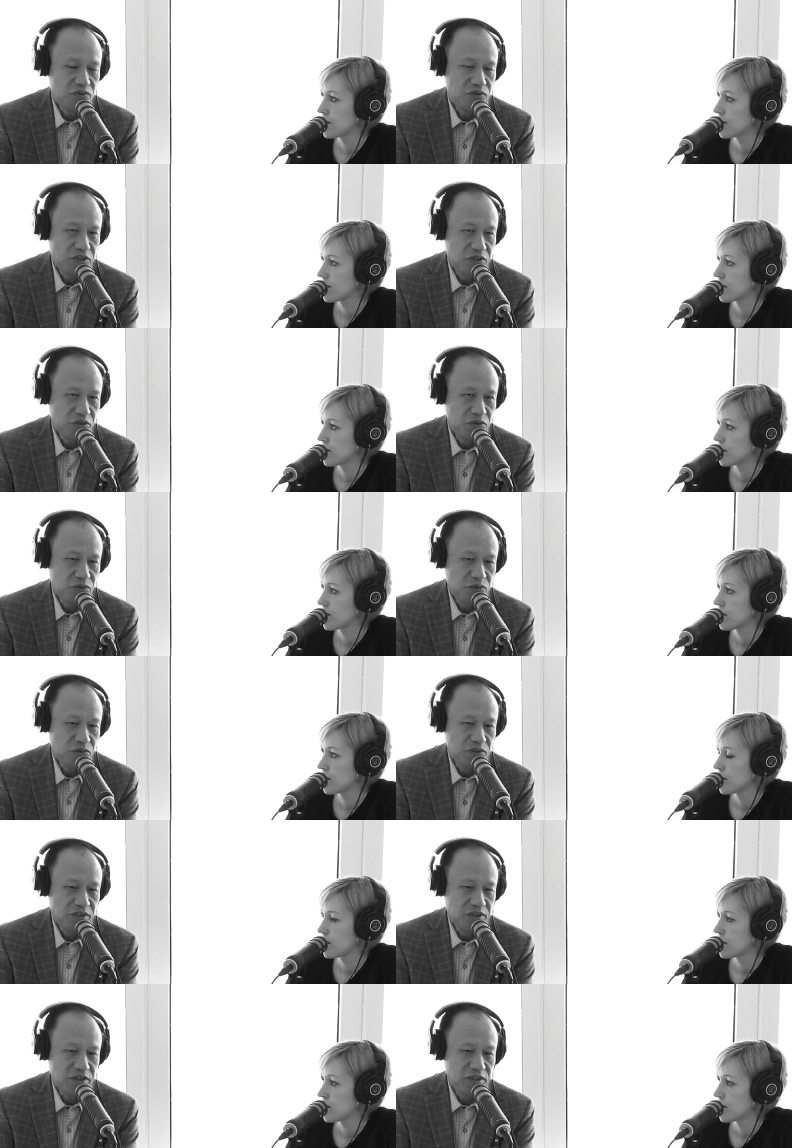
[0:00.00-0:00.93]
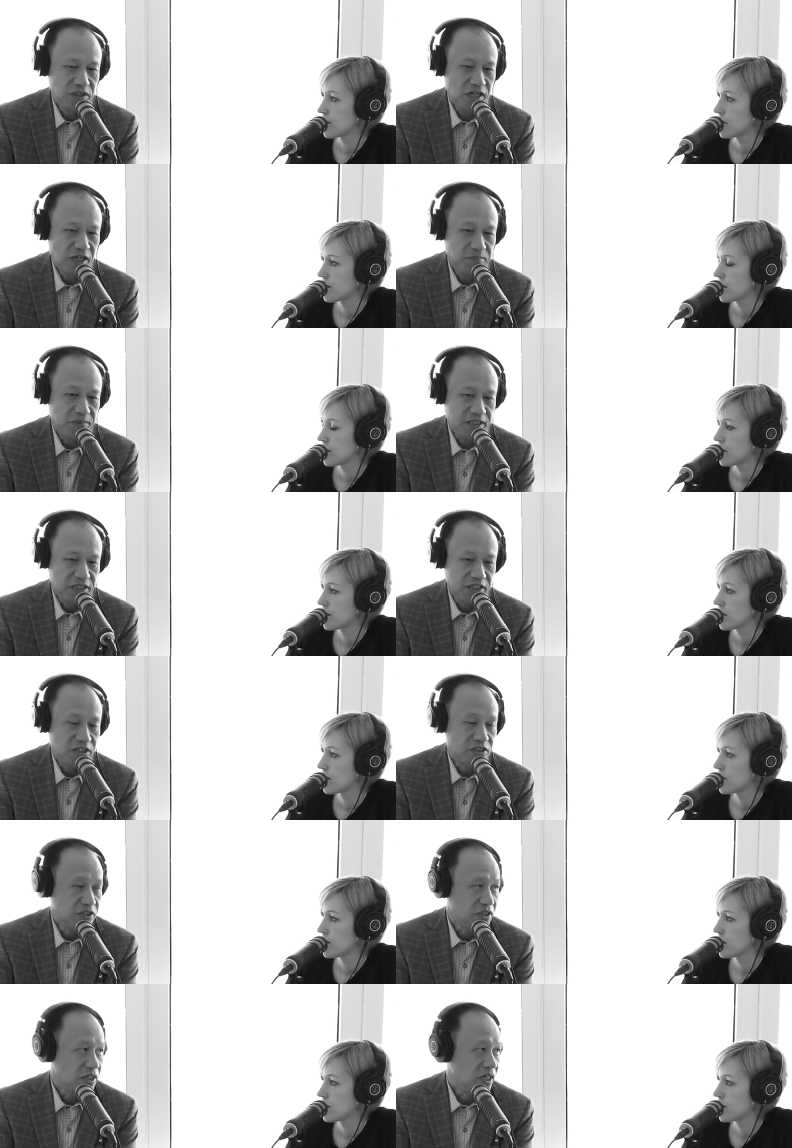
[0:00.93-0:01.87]
Speaker 1: secure the
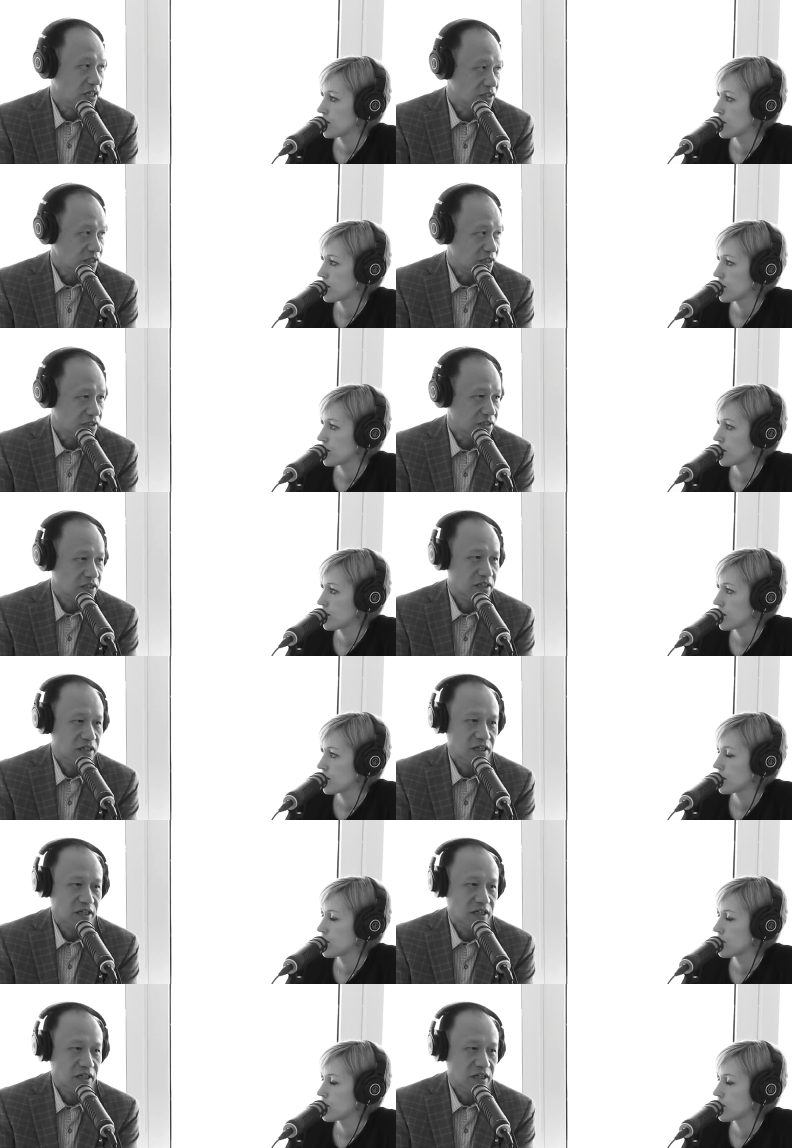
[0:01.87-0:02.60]
application content.